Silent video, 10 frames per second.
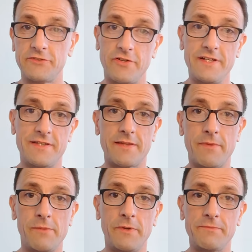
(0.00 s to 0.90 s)
treat at the
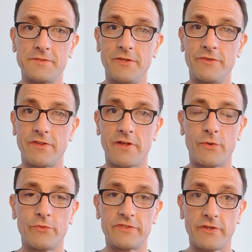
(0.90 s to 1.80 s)
moment due to the
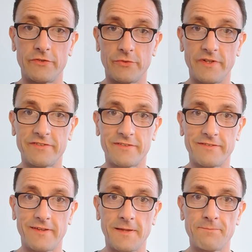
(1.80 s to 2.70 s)
whole social
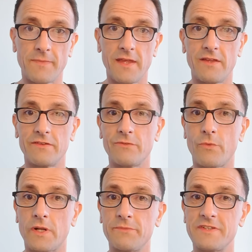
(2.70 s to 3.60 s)
distancing,
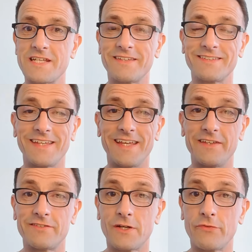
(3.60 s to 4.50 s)
what I'm suggesting
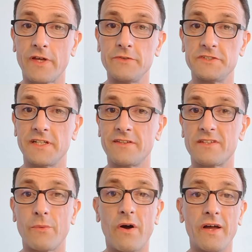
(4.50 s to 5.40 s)
is self-coaching.
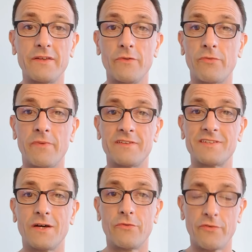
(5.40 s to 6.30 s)
So what I do for
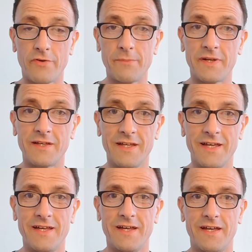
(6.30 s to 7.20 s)
myself, if I'm in a
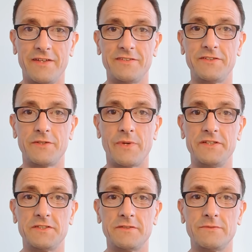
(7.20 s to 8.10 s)

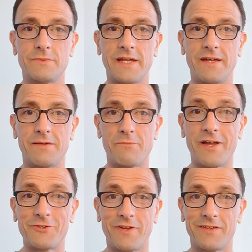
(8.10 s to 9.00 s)
situation where my
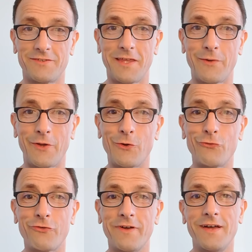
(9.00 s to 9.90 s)
triggers are going
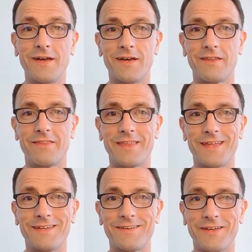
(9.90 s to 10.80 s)
off,
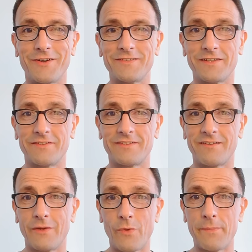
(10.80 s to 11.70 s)
then I can't
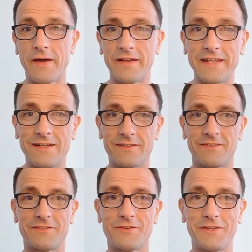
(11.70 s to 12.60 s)
necessarily whip out a needle and
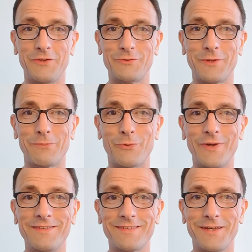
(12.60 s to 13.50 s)
start using a
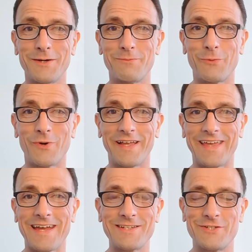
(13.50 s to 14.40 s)
point, but what I
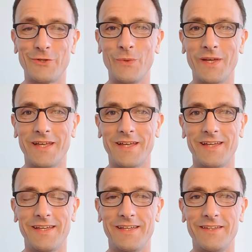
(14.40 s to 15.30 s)
can do
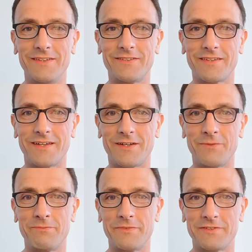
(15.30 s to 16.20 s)
is
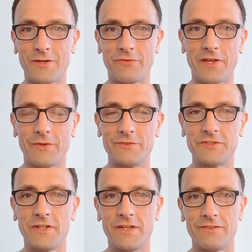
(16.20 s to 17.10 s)

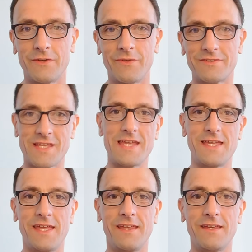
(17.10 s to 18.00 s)
self-coach. So it's
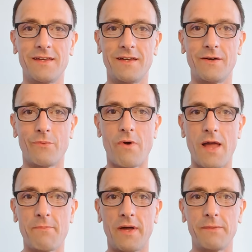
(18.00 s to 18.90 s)
taking what I
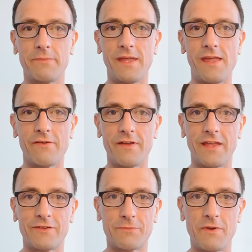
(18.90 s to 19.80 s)
might be
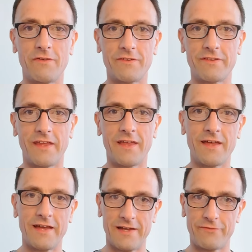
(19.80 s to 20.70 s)
experiencing
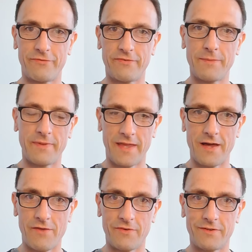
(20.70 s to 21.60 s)
and flipping it
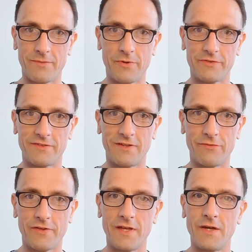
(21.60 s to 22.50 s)
over to the
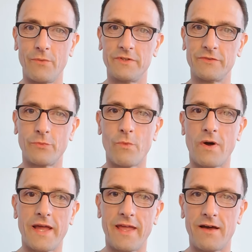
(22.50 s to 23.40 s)
positive, which is
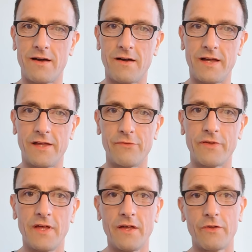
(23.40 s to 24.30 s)
why I've
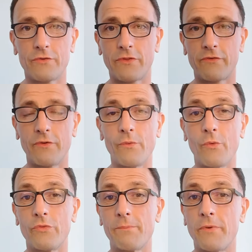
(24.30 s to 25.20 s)
gone through
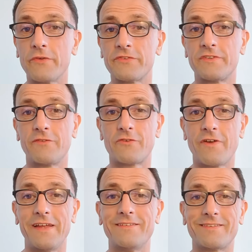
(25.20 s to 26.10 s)
all the positive
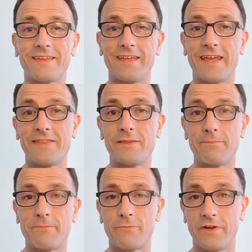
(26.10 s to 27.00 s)
traits in the
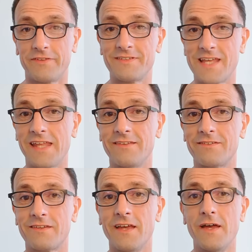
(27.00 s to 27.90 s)
present tense.